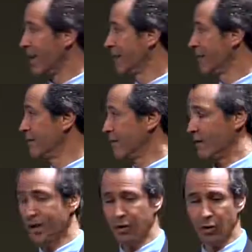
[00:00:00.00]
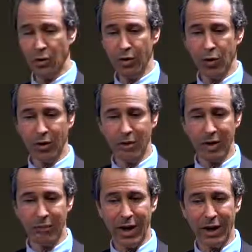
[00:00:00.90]
I give very little growth hormone in
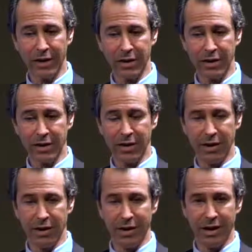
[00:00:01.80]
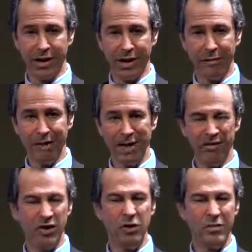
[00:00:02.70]
my practice. I think I may
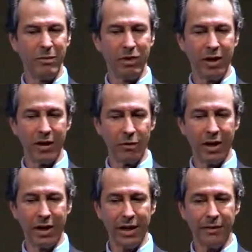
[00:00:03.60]
have two people on it right